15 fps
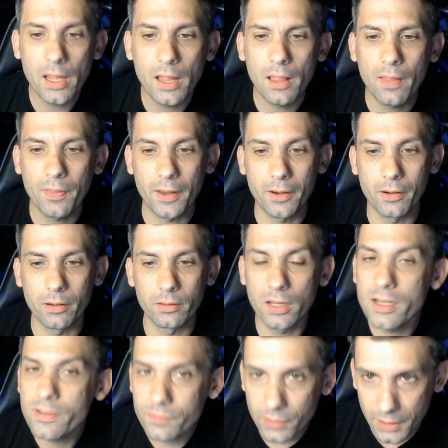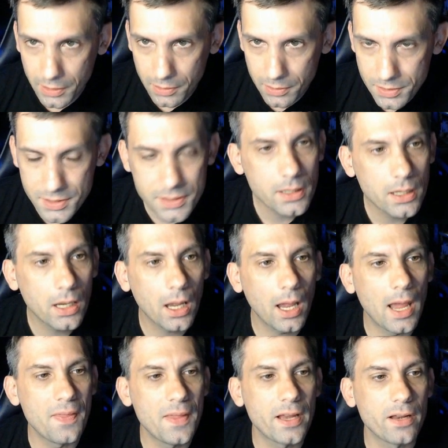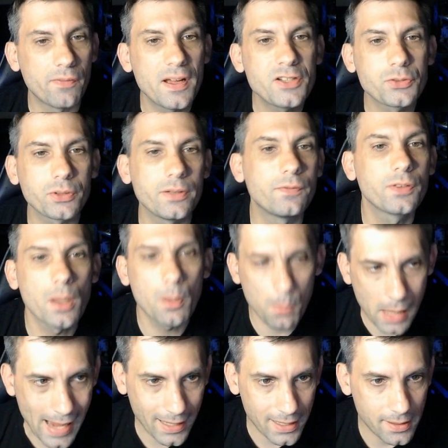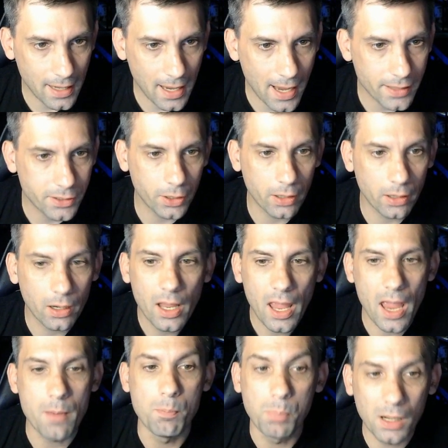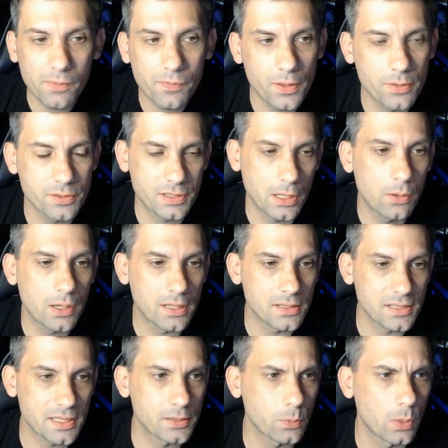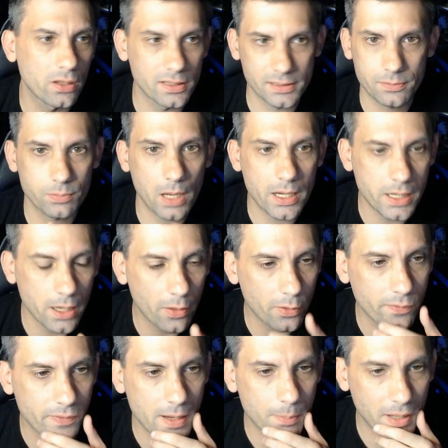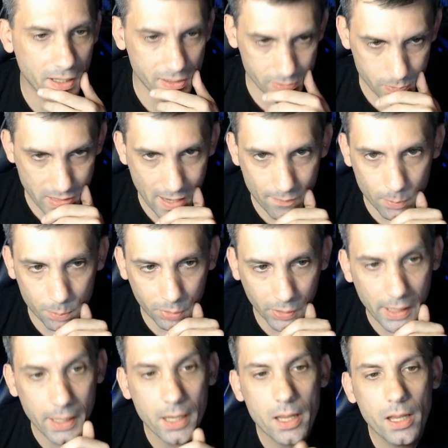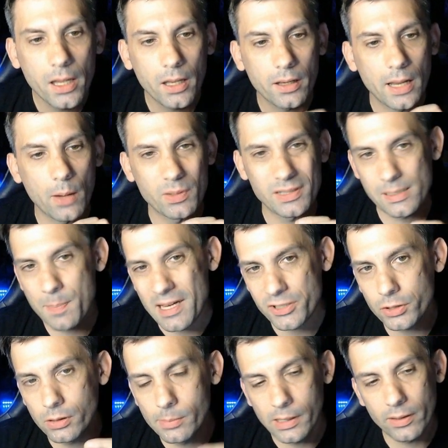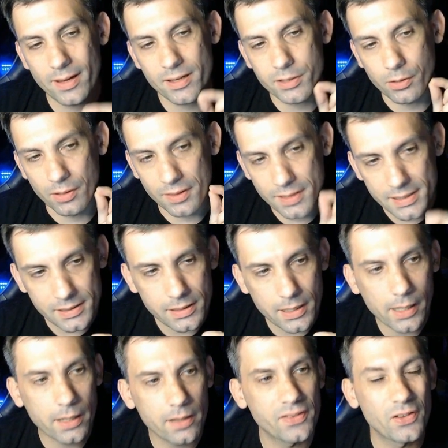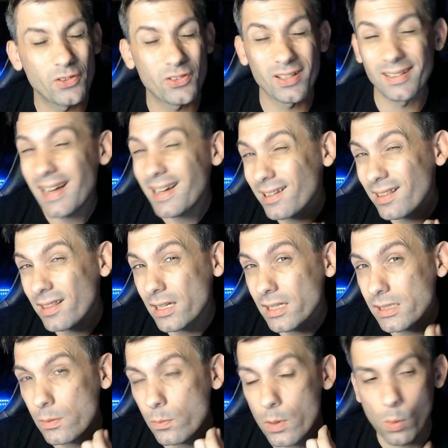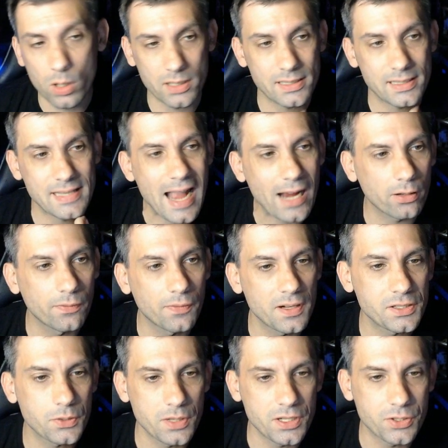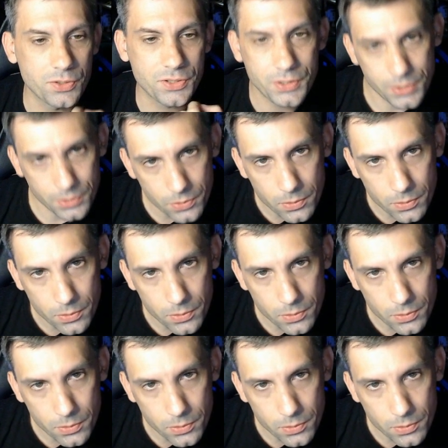that are lifelinkers, and then eventually flip back into Edgar and buff those tokens, as well as any other vampires we have in play. Now, what's special about Edgar in this deck is there's a lot of things we want to sacrifice creatures to.